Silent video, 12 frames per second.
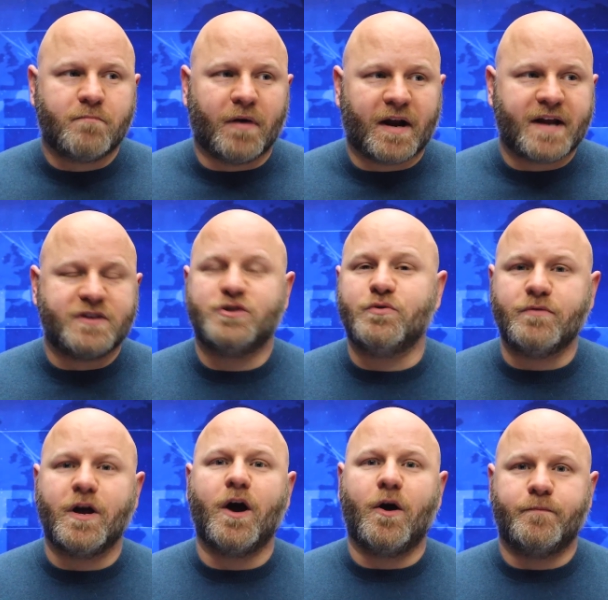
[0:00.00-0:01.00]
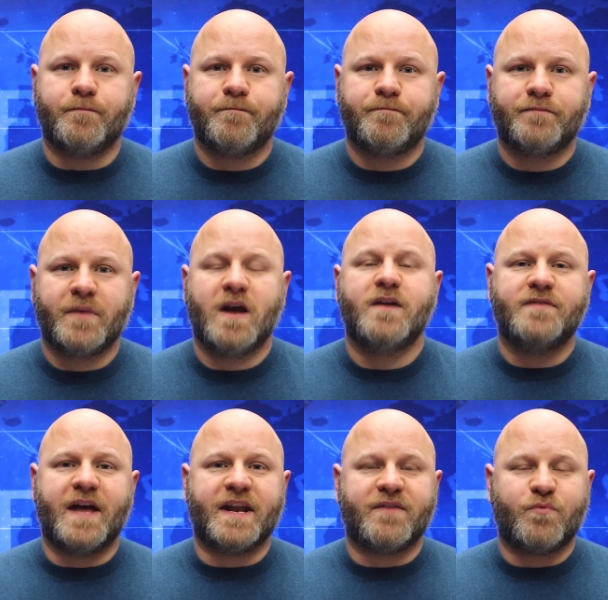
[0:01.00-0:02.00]
But I do know
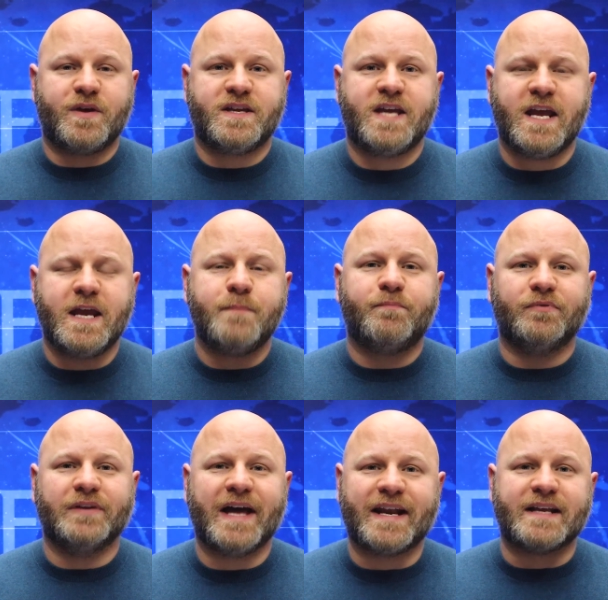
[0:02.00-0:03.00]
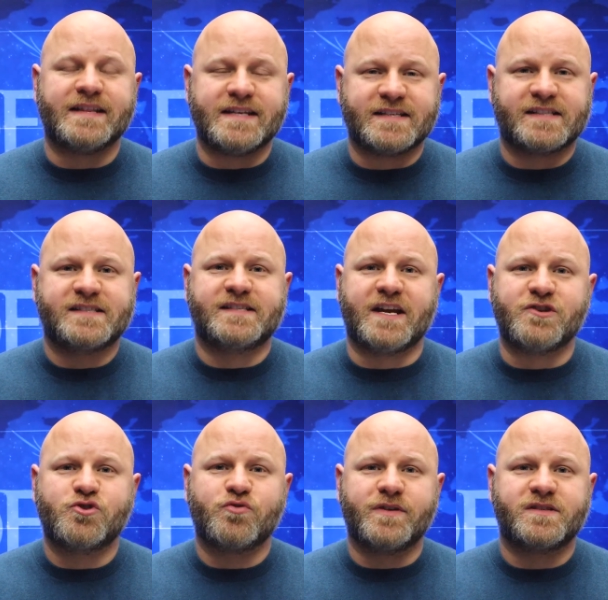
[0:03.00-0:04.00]
that if we keep letting these
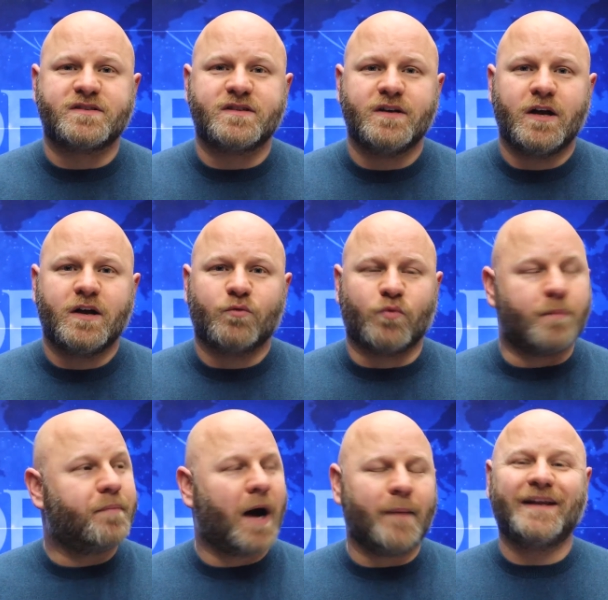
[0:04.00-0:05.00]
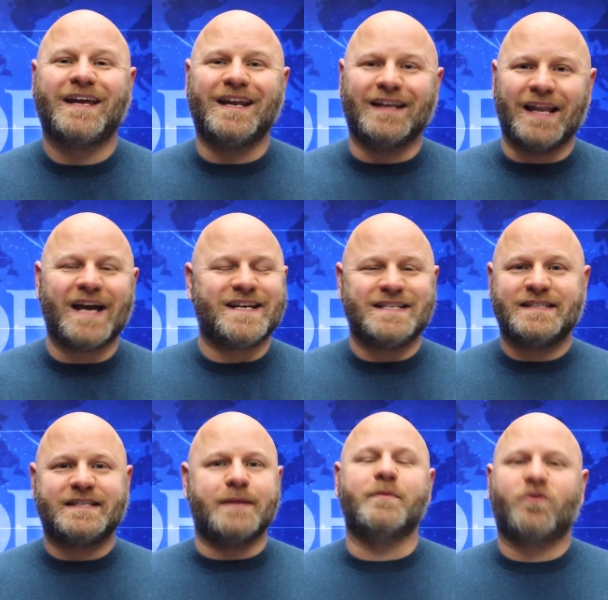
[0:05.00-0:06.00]
centrist, Republican light
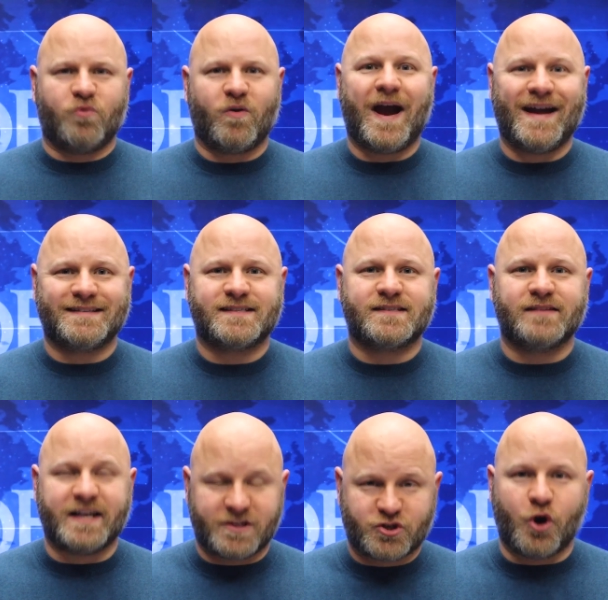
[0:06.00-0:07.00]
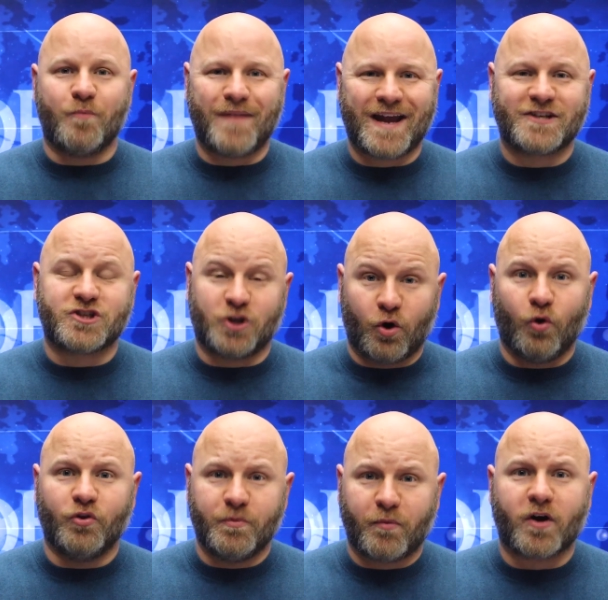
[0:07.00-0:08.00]
Democrats like Joe Manchin
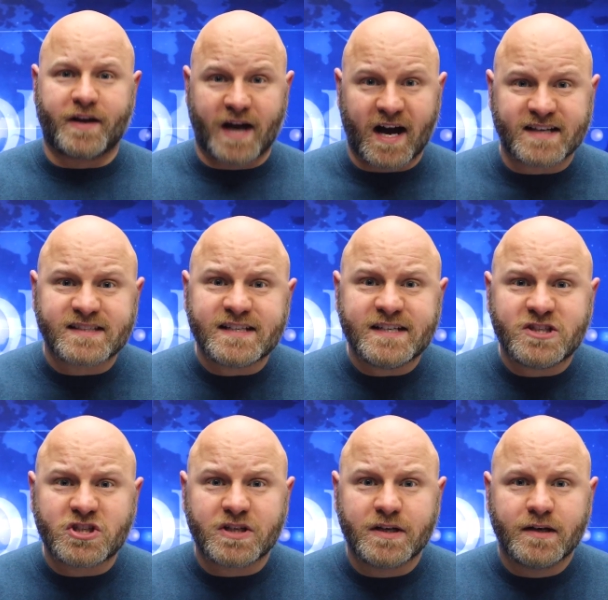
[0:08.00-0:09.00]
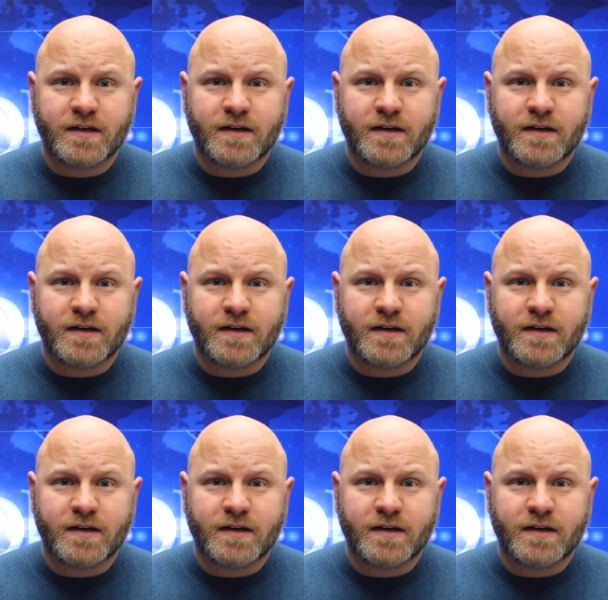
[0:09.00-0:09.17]
hold the party hostage,